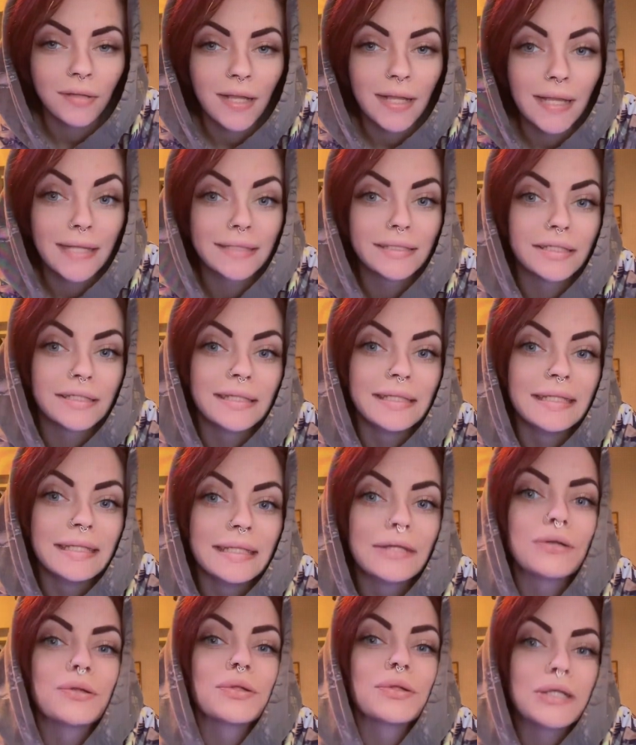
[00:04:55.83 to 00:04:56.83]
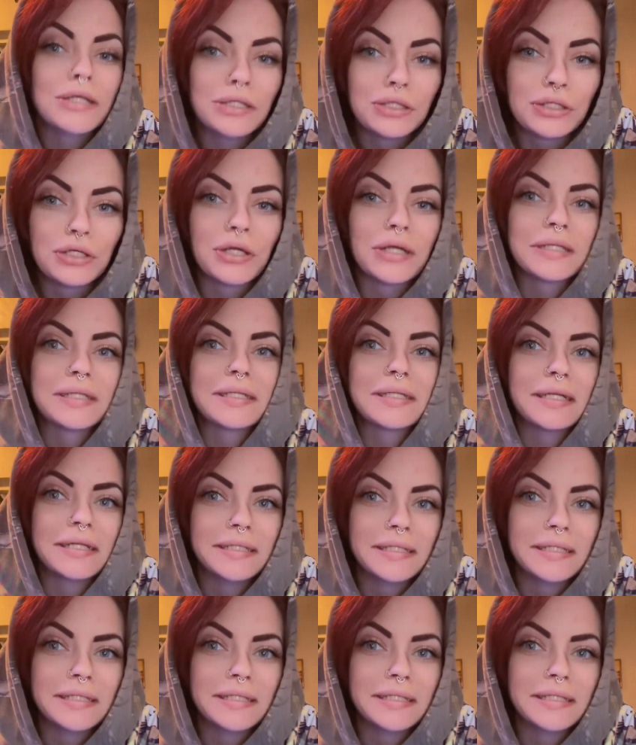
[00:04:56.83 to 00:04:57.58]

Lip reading: it's literally just a